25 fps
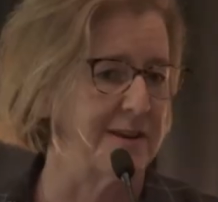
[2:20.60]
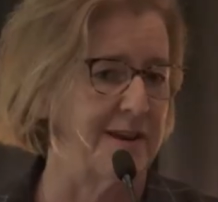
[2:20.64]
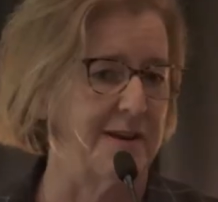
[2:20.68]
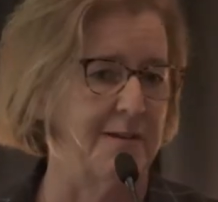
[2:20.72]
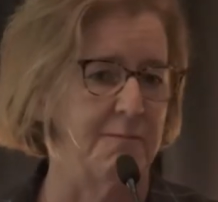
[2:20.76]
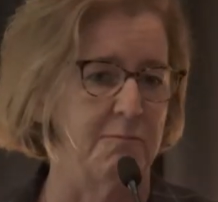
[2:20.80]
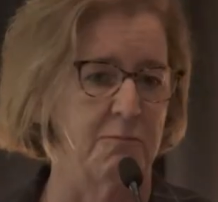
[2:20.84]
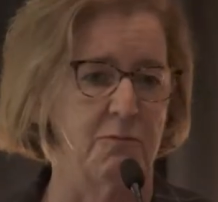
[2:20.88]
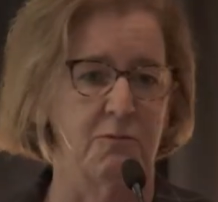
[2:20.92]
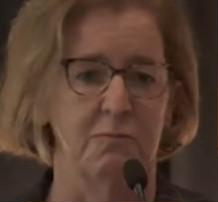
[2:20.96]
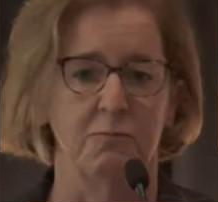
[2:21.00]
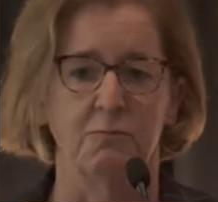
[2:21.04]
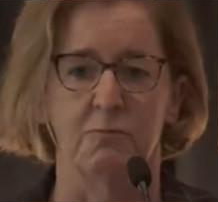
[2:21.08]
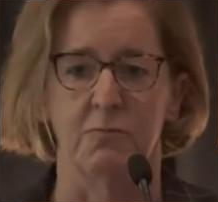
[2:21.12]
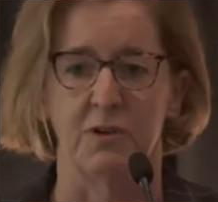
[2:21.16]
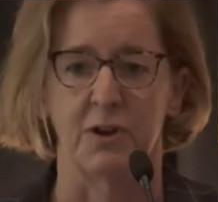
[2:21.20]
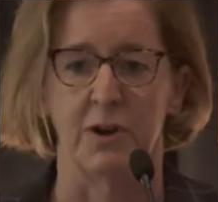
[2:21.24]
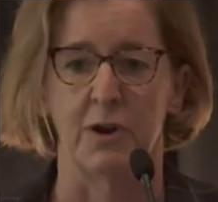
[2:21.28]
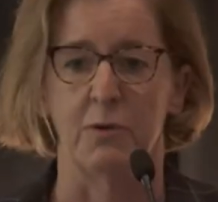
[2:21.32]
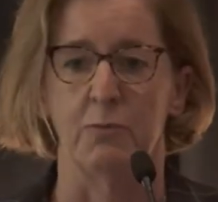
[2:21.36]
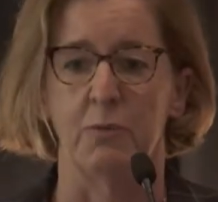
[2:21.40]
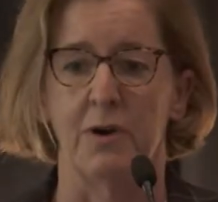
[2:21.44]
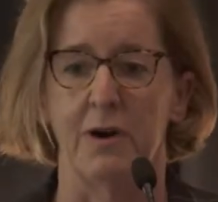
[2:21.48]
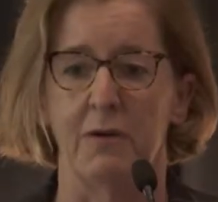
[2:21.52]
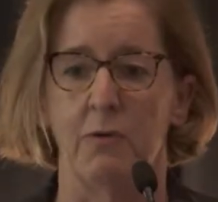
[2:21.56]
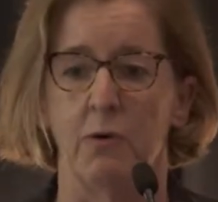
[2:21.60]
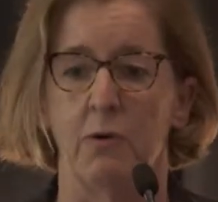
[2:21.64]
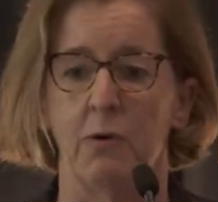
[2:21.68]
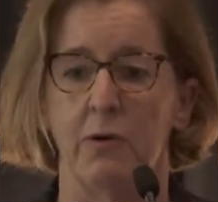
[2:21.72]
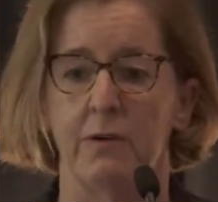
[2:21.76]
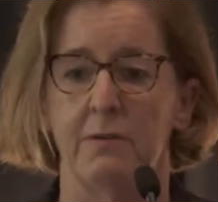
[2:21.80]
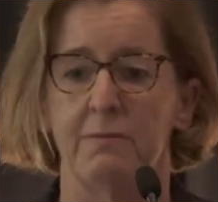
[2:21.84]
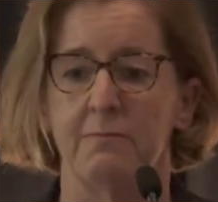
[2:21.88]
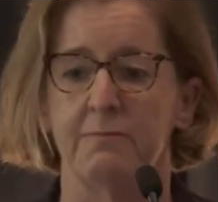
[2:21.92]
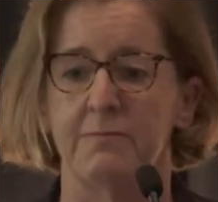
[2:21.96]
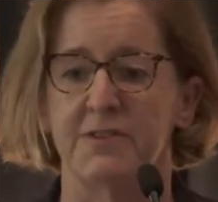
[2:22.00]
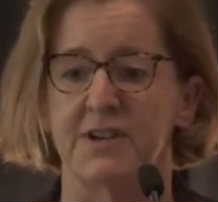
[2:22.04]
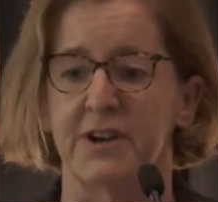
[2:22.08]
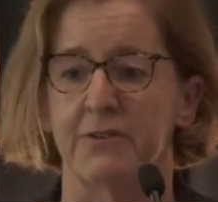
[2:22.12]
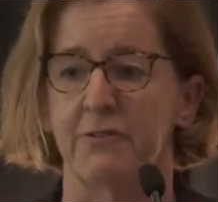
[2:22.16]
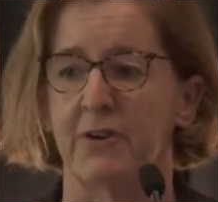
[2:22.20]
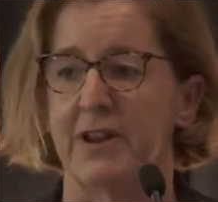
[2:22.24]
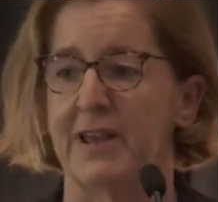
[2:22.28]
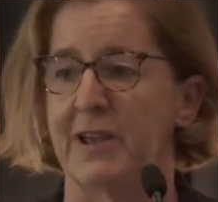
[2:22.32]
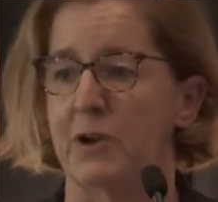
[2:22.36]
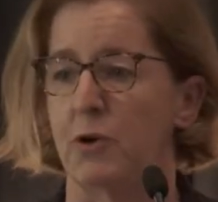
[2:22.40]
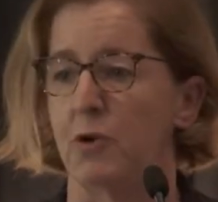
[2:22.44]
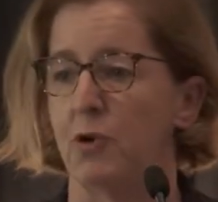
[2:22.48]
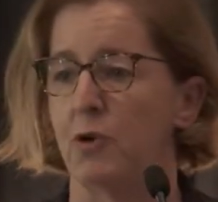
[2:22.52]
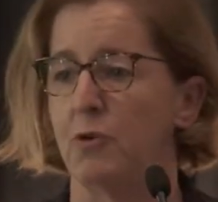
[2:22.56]
and you know we're all generally
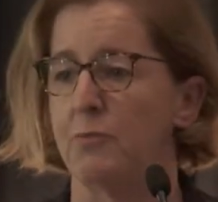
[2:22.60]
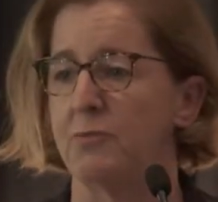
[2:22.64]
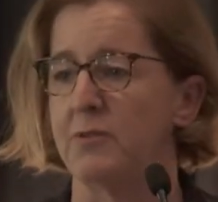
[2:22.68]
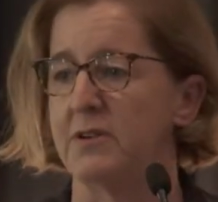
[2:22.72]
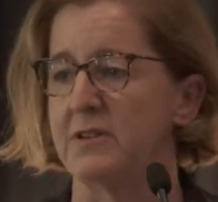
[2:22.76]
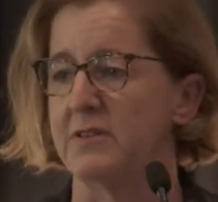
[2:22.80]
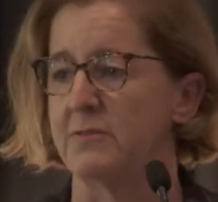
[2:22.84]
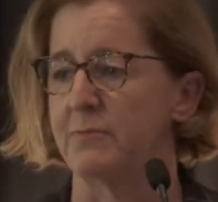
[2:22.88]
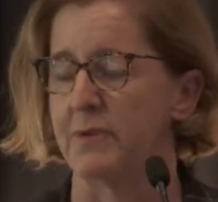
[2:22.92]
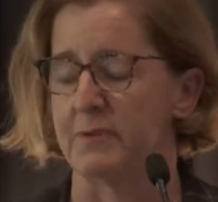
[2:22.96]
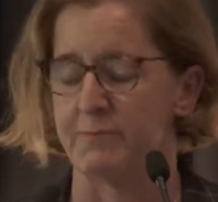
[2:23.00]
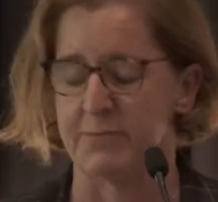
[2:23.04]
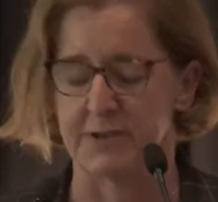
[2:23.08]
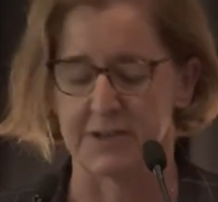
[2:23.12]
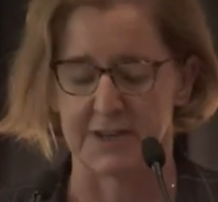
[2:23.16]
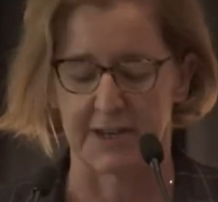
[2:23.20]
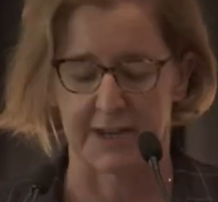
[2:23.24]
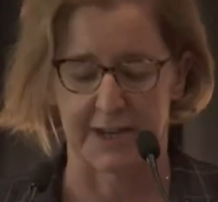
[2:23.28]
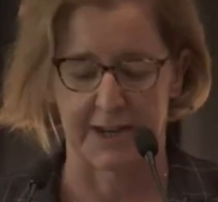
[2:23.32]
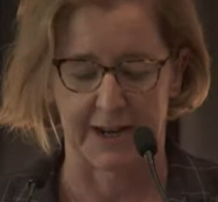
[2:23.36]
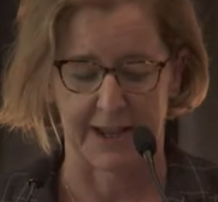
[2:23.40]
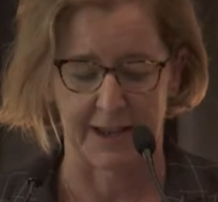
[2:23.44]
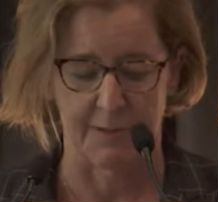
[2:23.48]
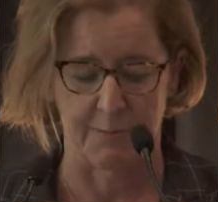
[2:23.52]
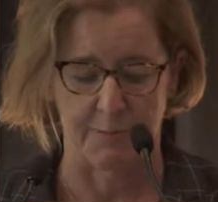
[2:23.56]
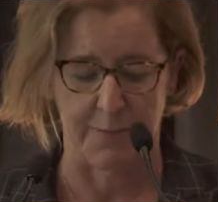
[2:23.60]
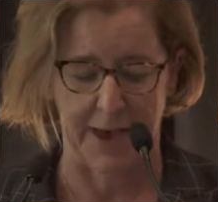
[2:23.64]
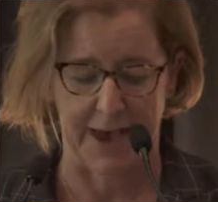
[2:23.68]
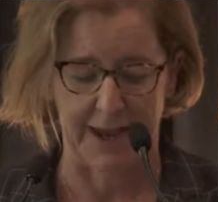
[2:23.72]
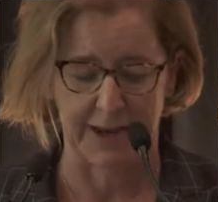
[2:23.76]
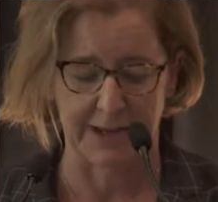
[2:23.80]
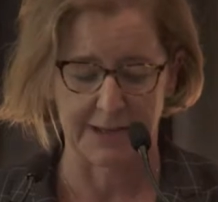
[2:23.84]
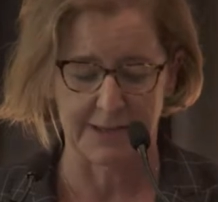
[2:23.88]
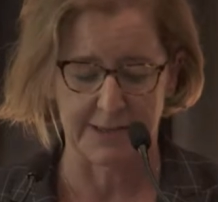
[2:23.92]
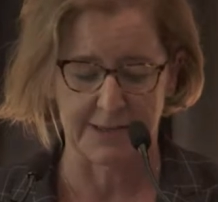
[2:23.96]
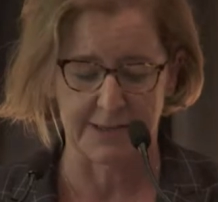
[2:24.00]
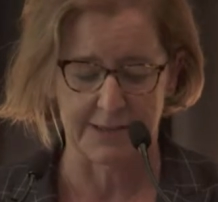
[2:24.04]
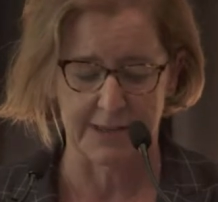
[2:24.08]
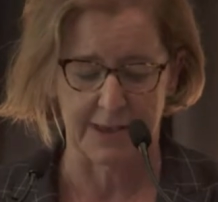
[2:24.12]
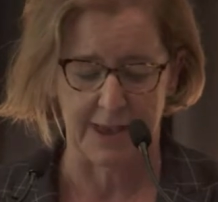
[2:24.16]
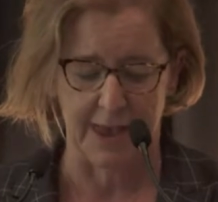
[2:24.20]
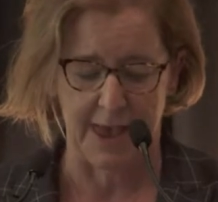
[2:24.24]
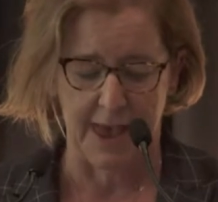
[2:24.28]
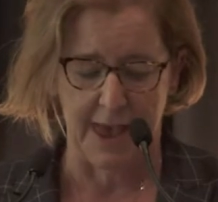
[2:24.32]
in corporates, but particularly in banks.